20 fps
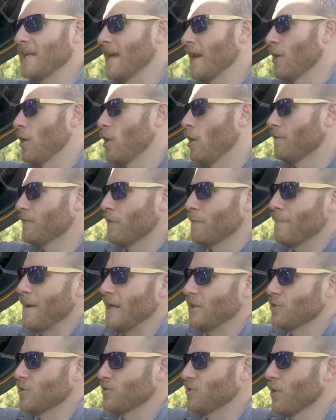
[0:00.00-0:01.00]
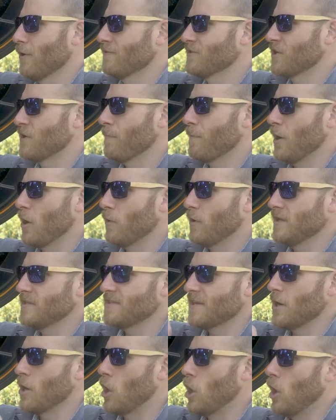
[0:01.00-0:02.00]
get at all of your major service components
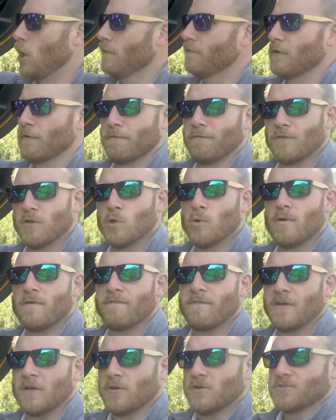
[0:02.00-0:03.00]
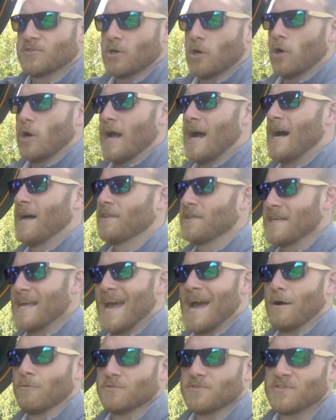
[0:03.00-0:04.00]
and all of your fluid fills are on the
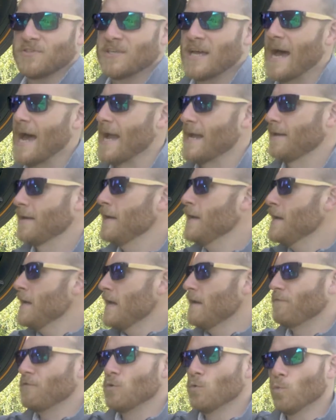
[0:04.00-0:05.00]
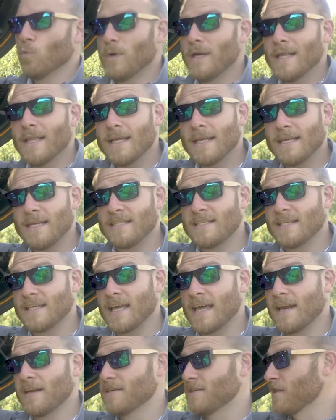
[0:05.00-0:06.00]
outside. If you really need to
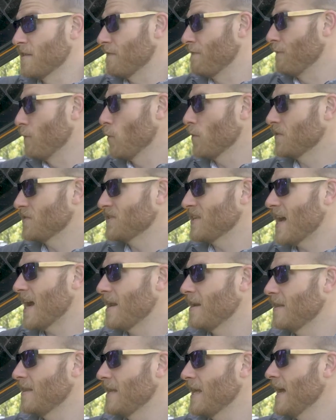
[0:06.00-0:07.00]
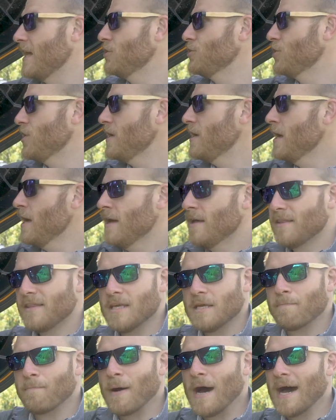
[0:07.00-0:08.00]
get into the fourth side of the engine,
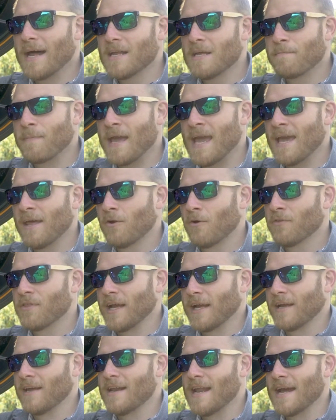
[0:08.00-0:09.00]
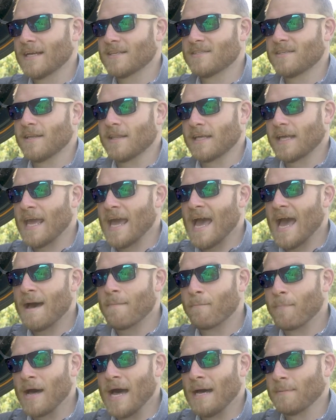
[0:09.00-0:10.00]
the body panel that connects to the
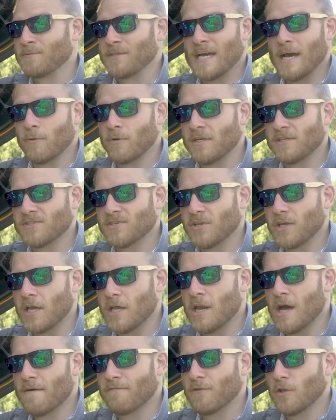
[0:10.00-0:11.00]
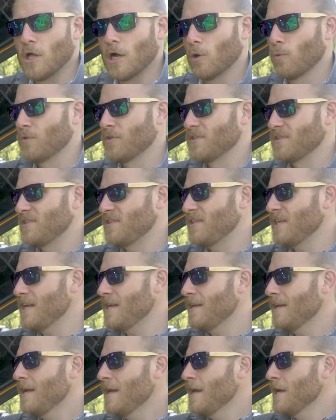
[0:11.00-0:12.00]
cab pops out easily enough along with the
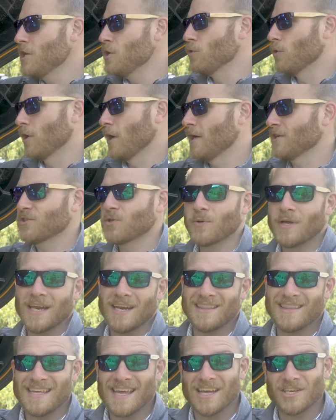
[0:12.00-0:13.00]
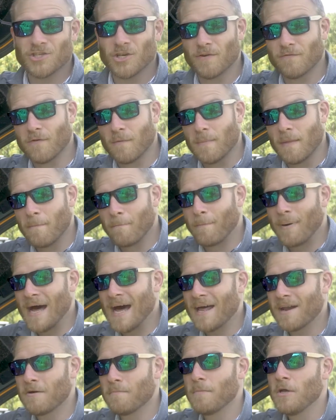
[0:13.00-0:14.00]
seat. You can also get at the engine from the
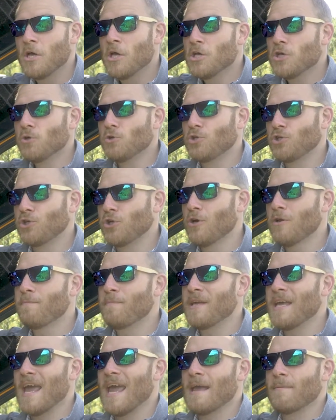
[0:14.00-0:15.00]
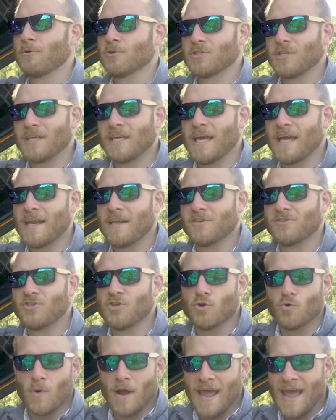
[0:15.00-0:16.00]
bottom. You should be able to get
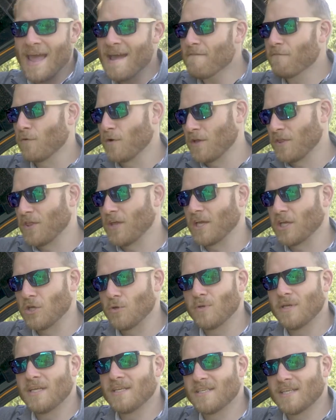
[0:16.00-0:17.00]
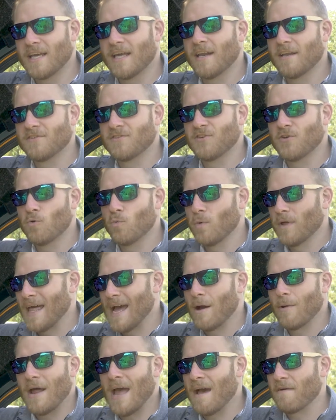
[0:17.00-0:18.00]
into everything you need to get into
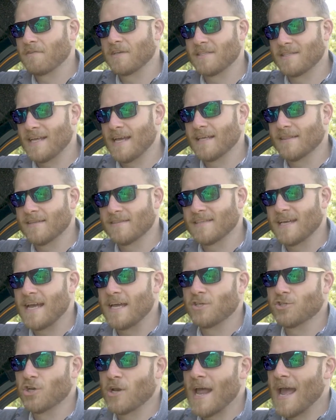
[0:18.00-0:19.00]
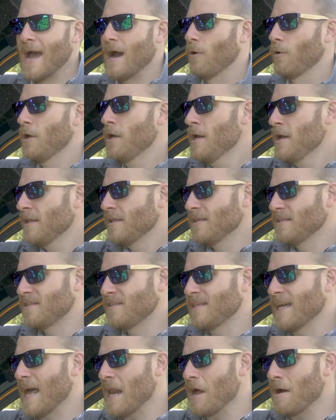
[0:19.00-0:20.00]
without having to take this engine out. The
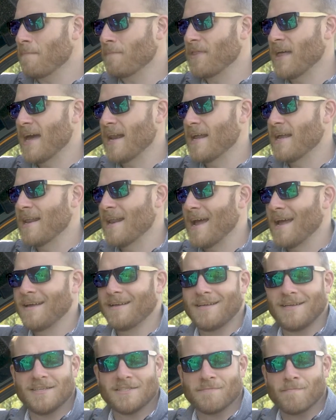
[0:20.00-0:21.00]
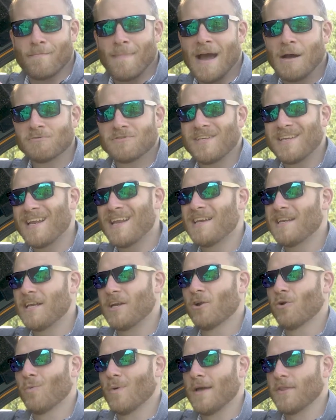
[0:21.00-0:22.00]
setup that it is mounted in
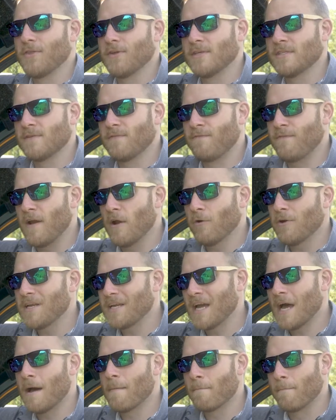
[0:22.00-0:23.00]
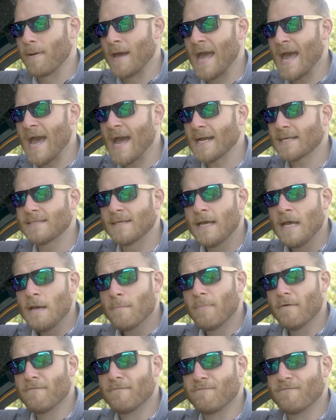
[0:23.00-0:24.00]
here with is very compact,
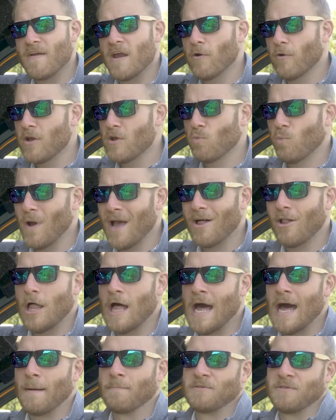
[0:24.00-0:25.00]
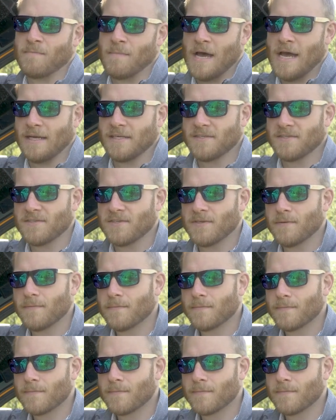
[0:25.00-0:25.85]
but very well well optimized.